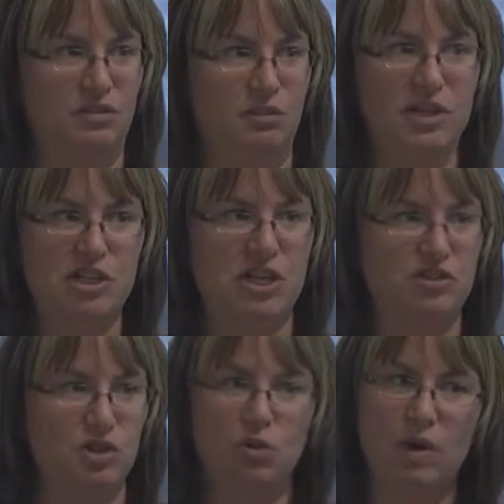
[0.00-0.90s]
Reach out
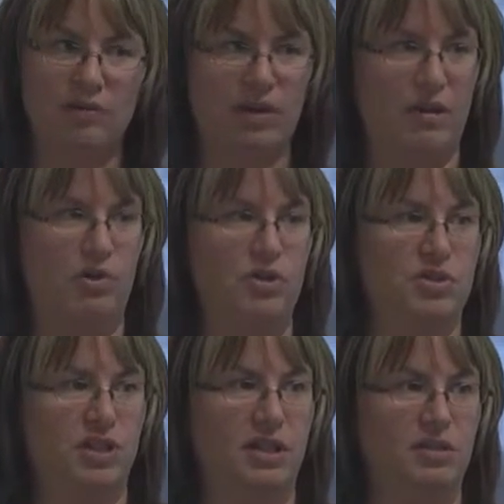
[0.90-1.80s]
to whoever that
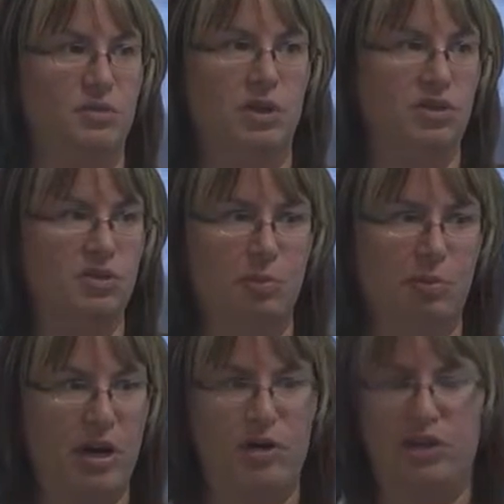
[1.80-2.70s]
person is, whether it's the
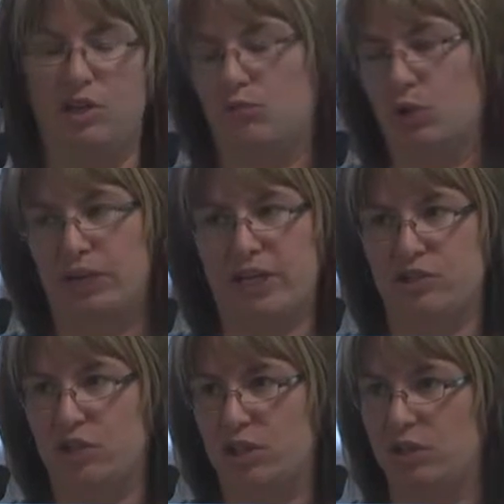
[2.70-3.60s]
preparer, the enrolled
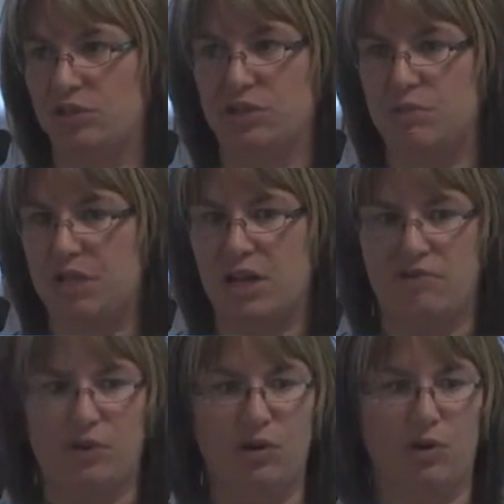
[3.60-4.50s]
agent, your CPA
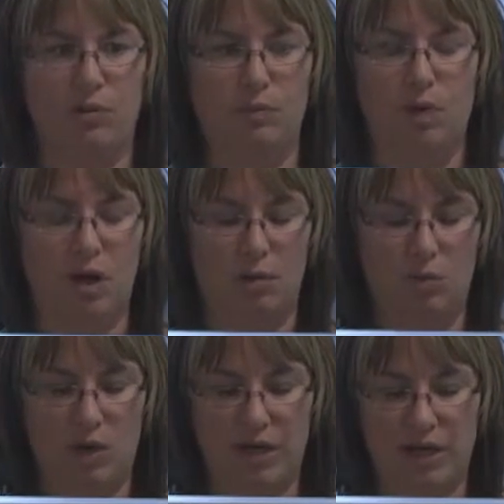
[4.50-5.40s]
firm,
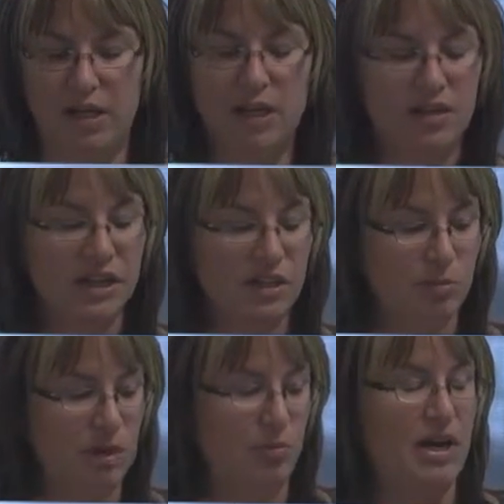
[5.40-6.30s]
whatnot. They need to
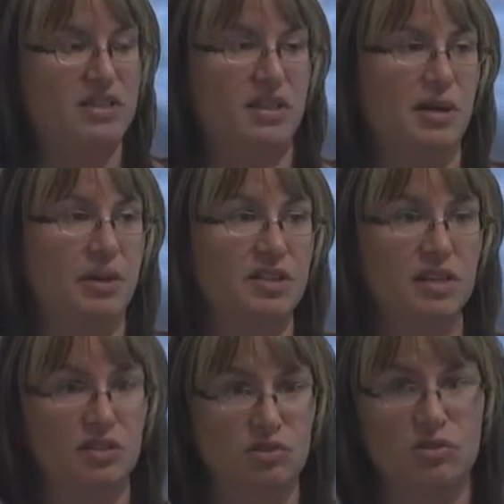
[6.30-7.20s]
be apprised of that because
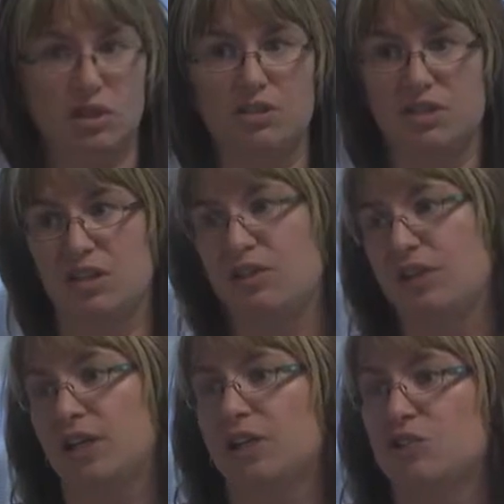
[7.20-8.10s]
that can
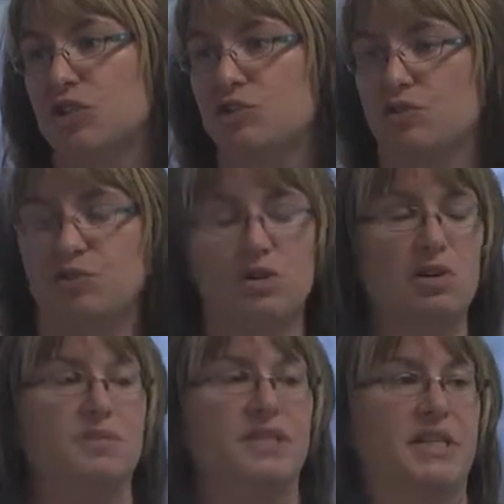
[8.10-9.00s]
significantly change your
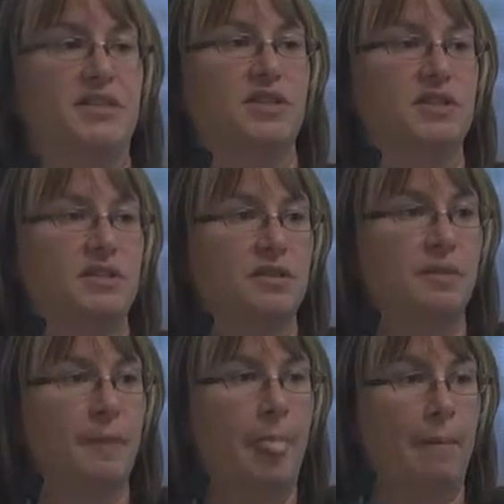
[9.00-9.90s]
circumstances.
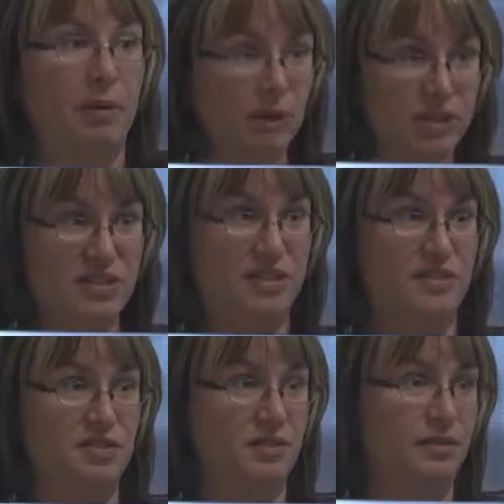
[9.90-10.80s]
Bonuses.